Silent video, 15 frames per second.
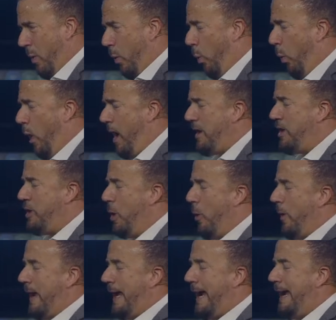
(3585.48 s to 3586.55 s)
What
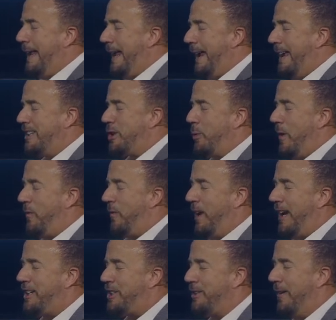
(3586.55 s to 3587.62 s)
you're eating is a
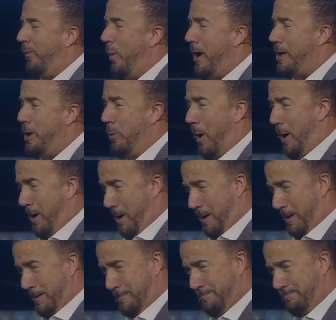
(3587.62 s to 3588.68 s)
reflection of where you are.